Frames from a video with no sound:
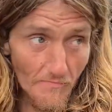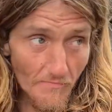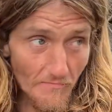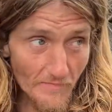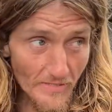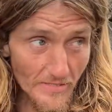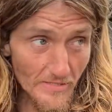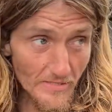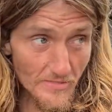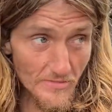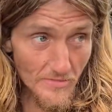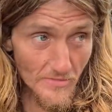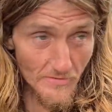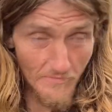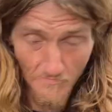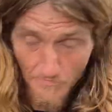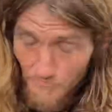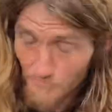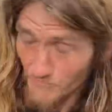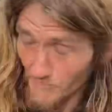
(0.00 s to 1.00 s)
because
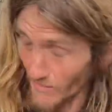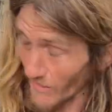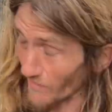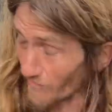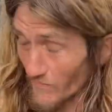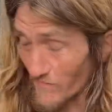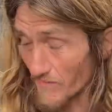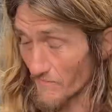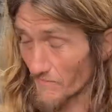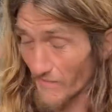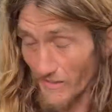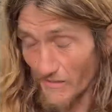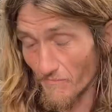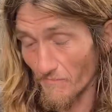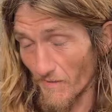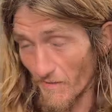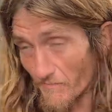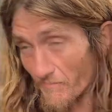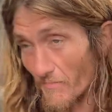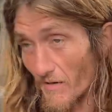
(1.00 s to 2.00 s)
I think about,
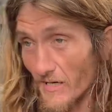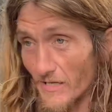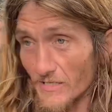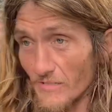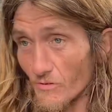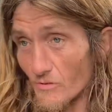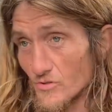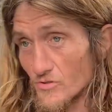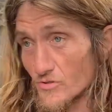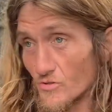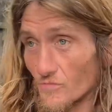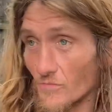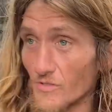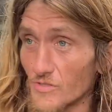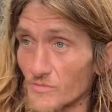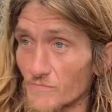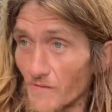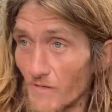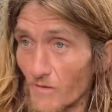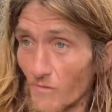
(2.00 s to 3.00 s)
my mind goes so much
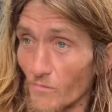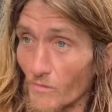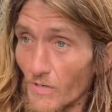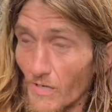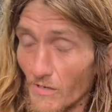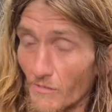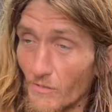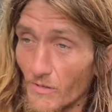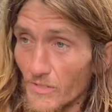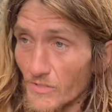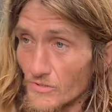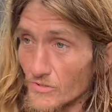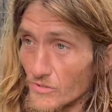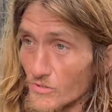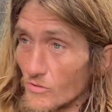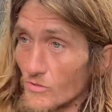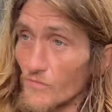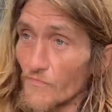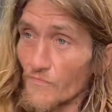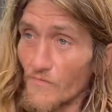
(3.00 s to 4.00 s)
about what I want to
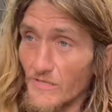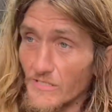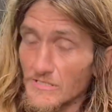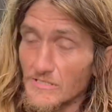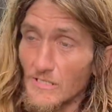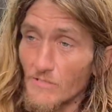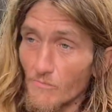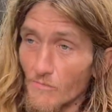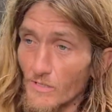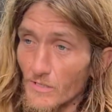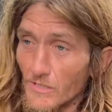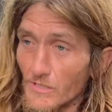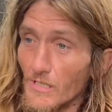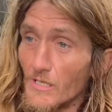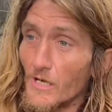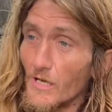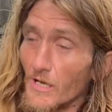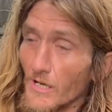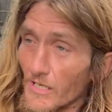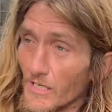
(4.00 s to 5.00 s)
do and things I want
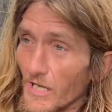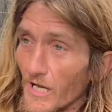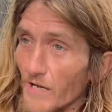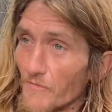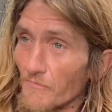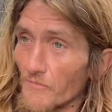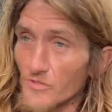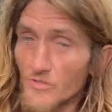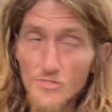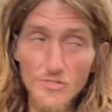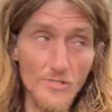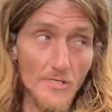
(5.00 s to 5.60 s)
to accomplish,